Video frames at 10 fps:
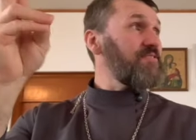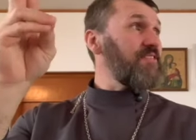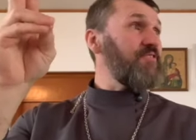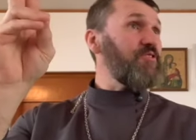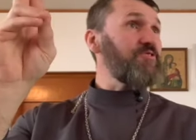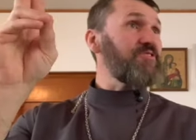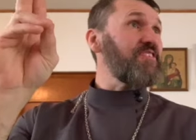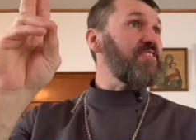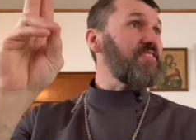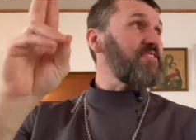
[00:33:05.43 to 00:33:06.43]
and if you'll
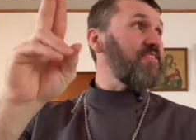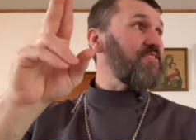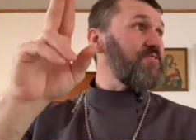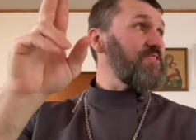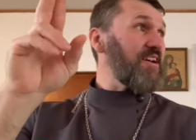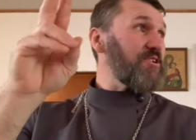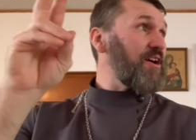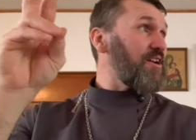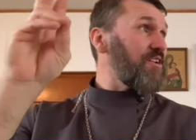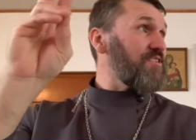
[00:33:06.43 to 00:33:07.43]
see this, that there's actually
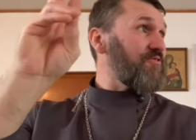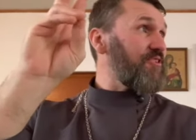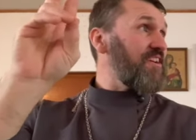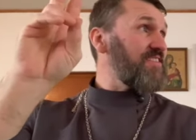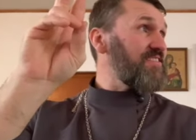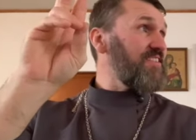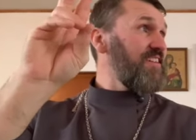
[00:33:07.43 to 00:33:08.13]
icons of Christ